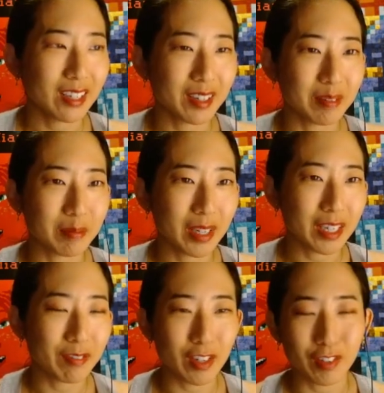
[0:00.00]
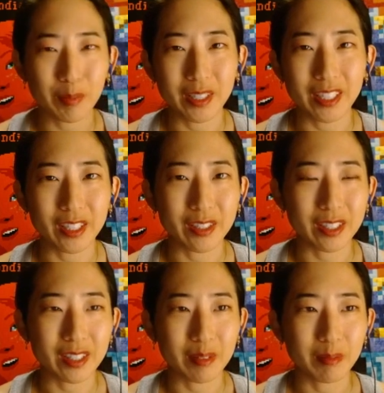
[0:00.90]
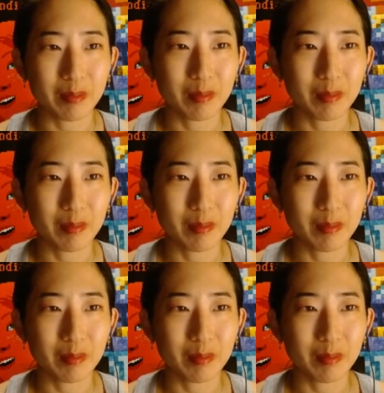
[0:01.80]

and I've never been any good at them.